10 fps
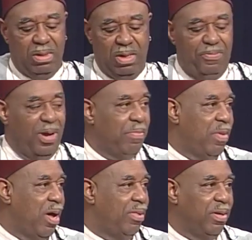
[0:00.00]
Could be a
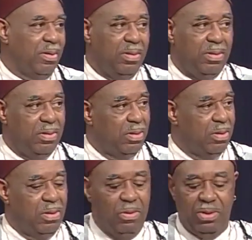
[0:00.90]
mother
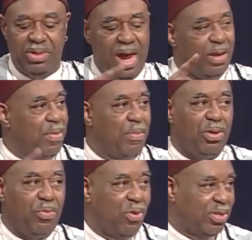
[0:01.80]
who is not a member of the
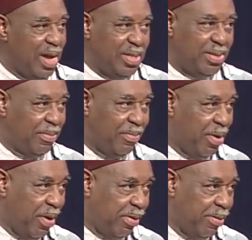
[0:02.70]
Moorish Temple of
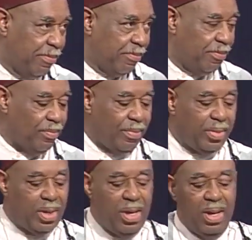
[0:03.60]
America.
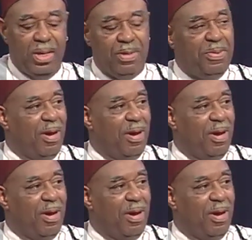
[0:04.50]
Could be